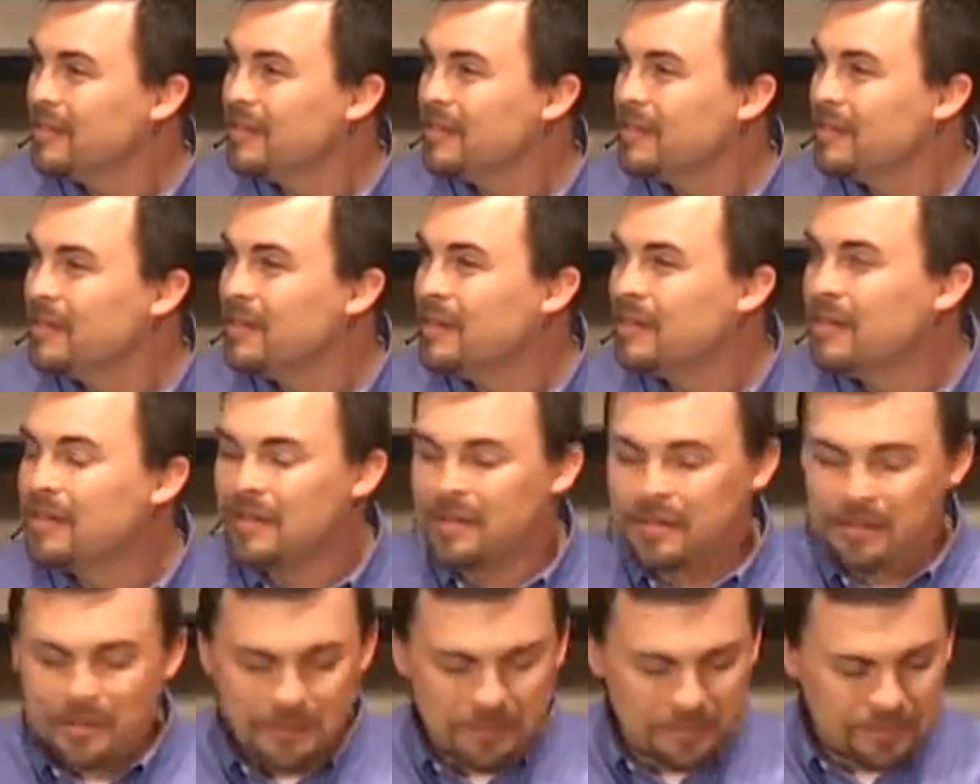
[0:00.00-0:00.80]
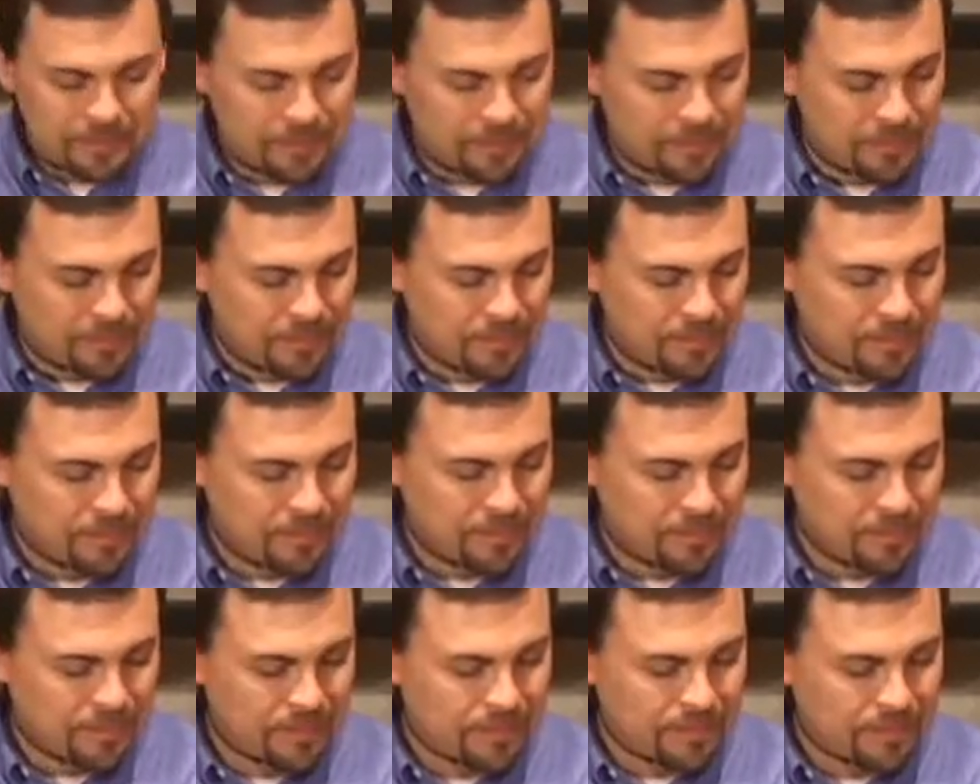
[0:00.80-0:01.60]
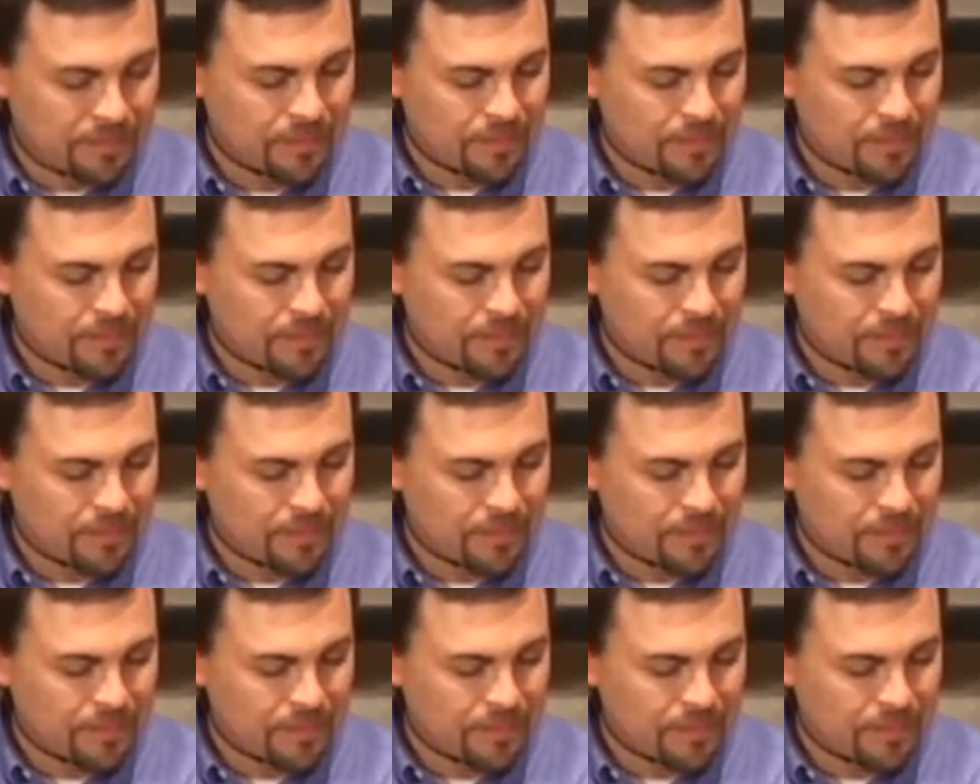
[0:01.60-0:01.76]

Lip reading: (silence)